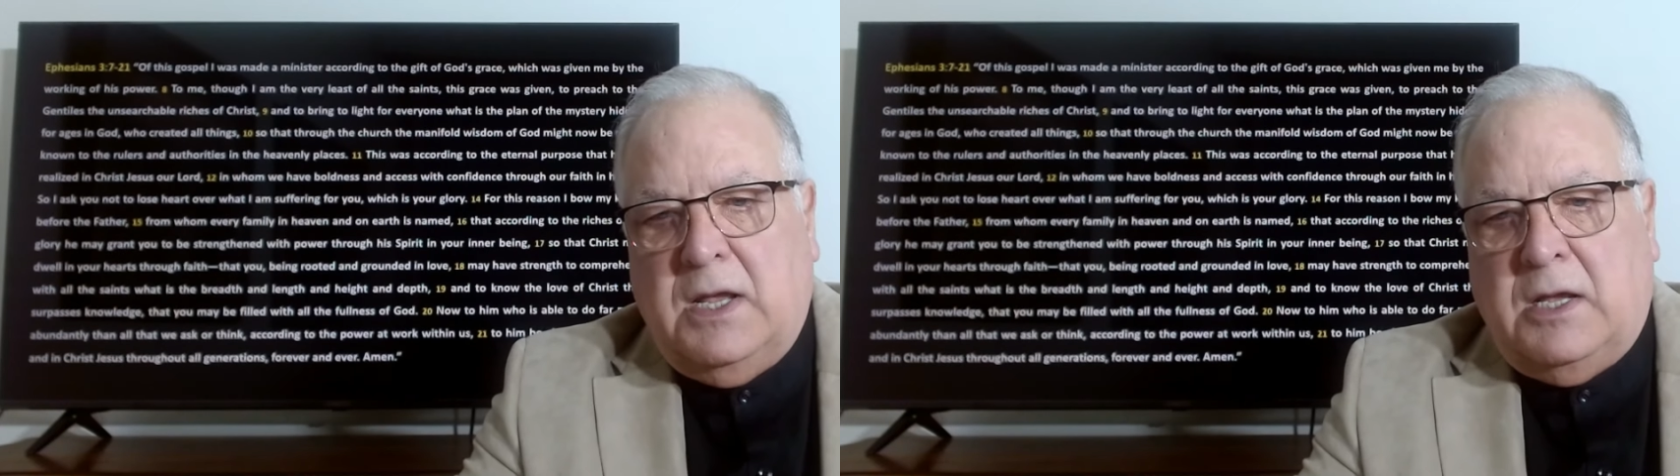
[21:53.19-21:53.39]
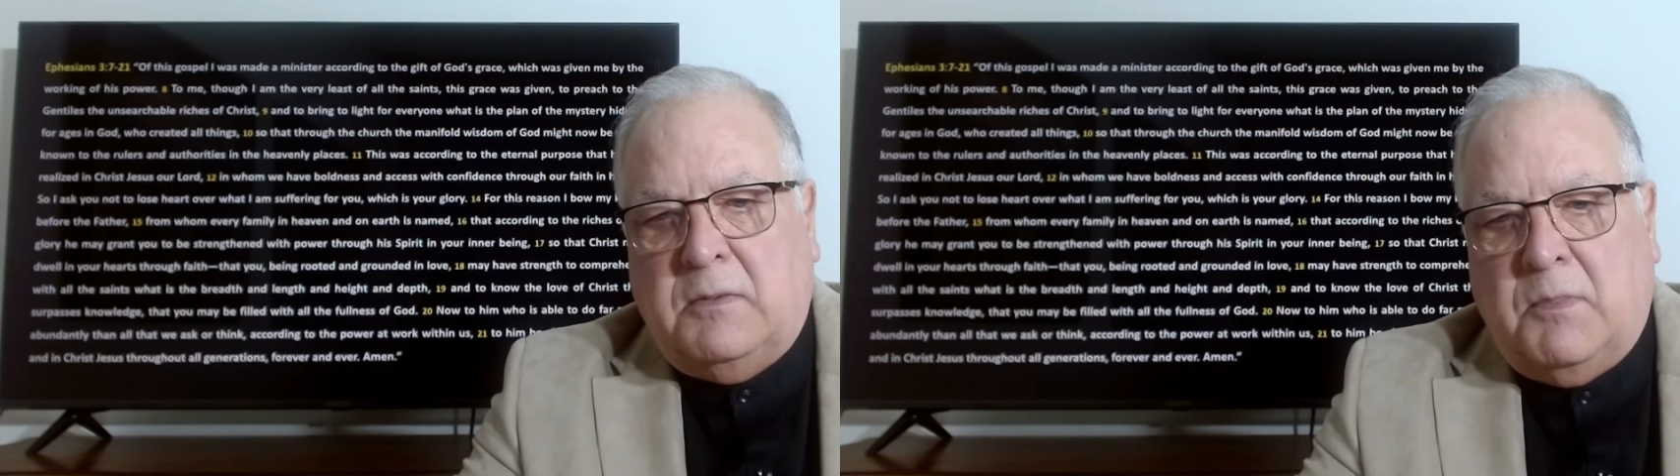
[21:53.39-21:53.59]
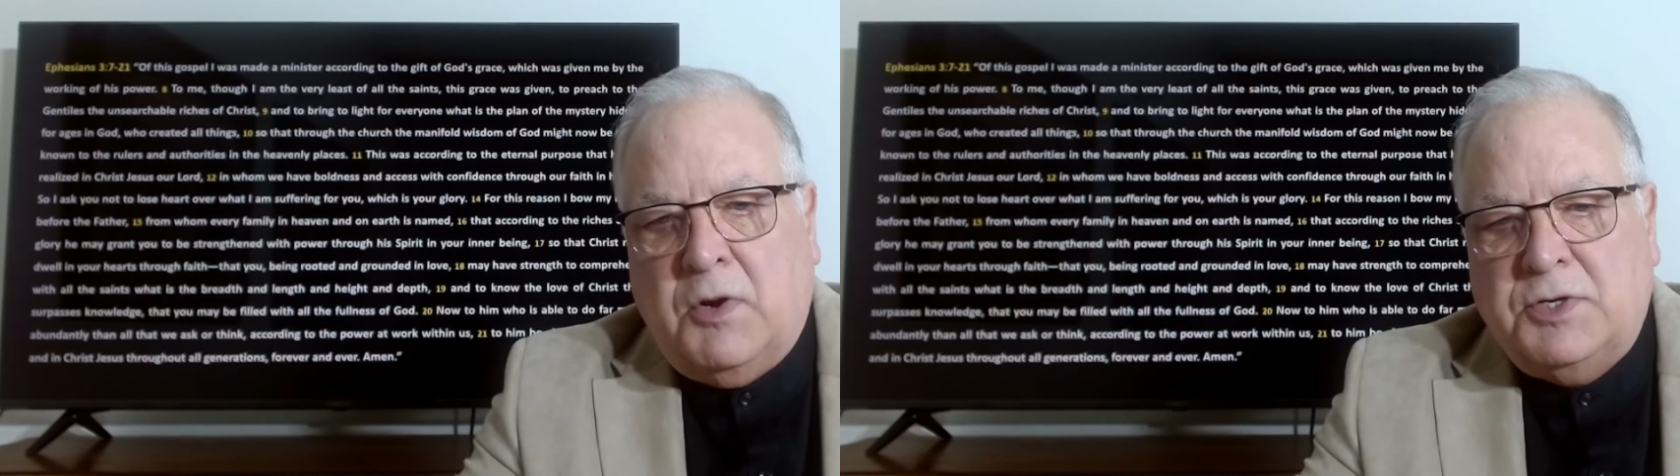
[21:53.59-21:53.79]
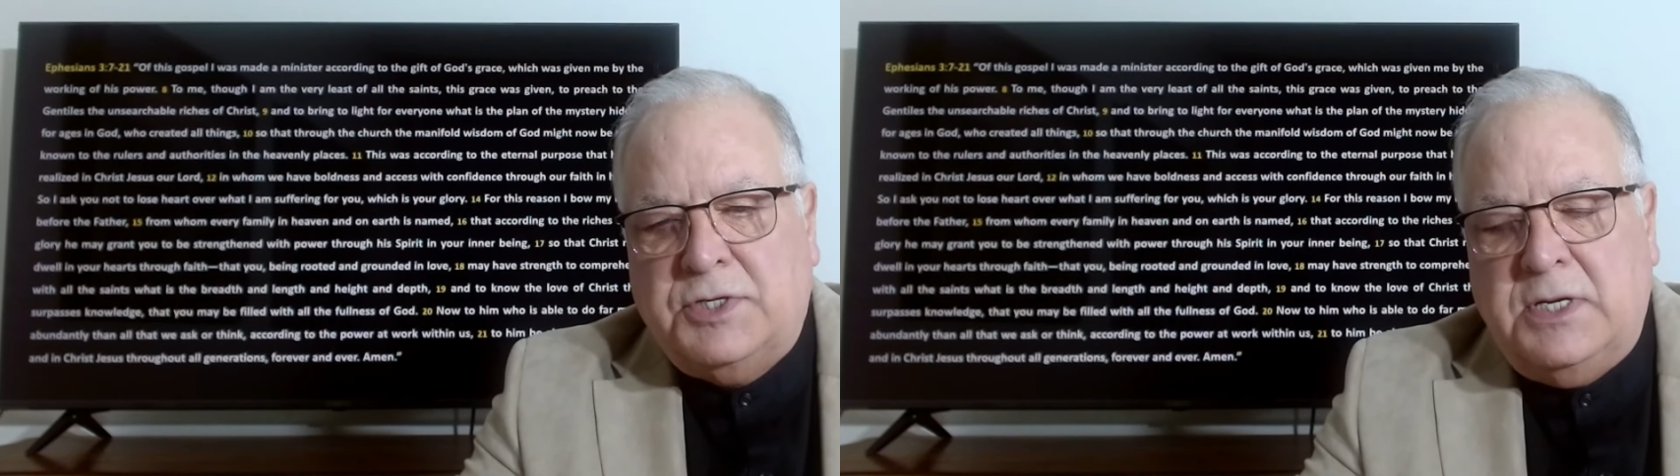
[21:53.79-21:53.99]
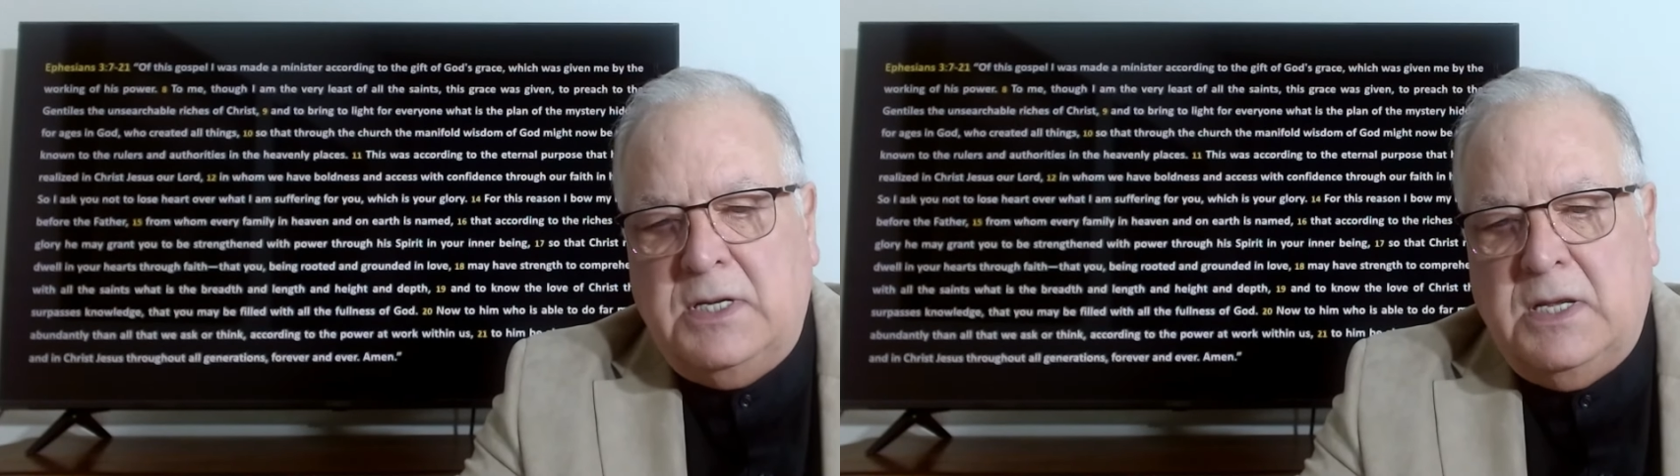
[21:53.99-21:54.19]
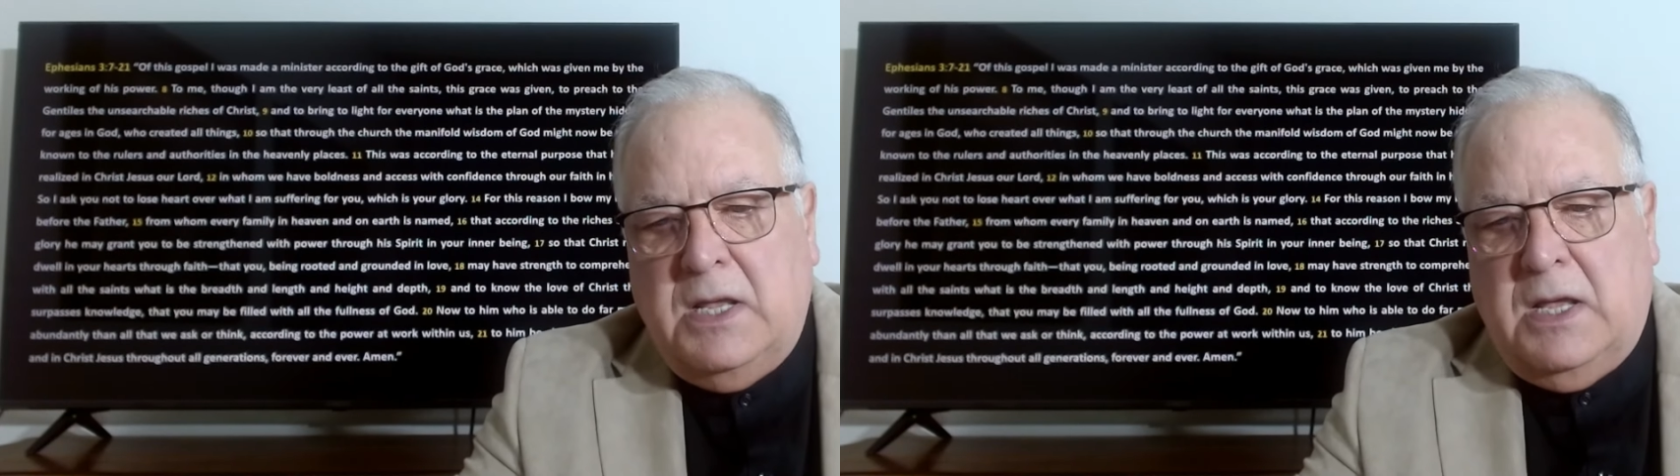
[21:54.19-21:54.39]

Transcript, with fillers: in mercy,